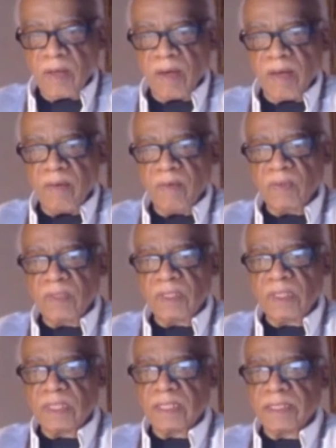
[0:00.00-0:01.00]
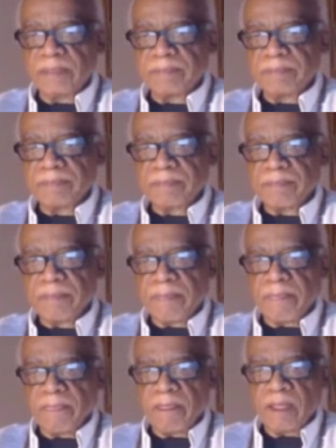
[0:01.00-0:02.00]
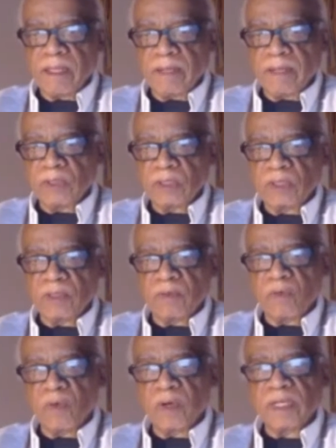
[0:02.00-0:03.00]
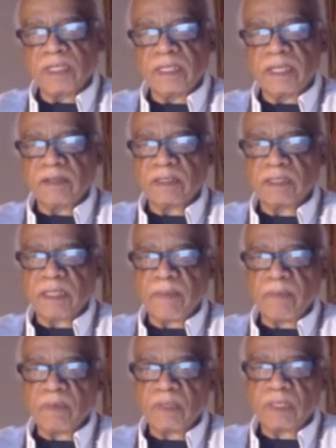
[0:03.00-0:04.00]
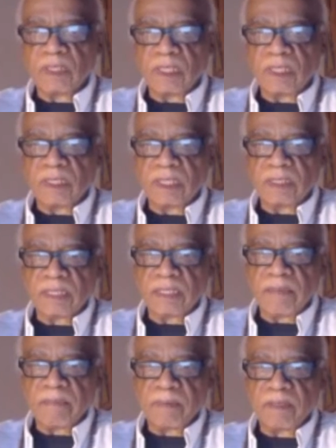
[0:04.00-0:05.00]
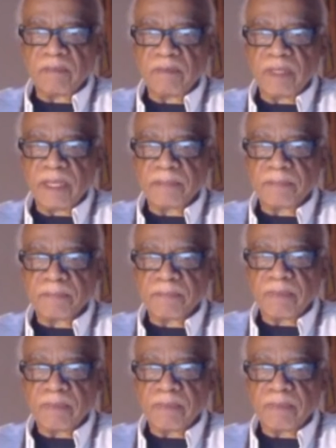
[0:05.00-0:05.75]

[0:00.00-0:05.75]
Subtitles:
I'm just sort of working now to come up with an example of that.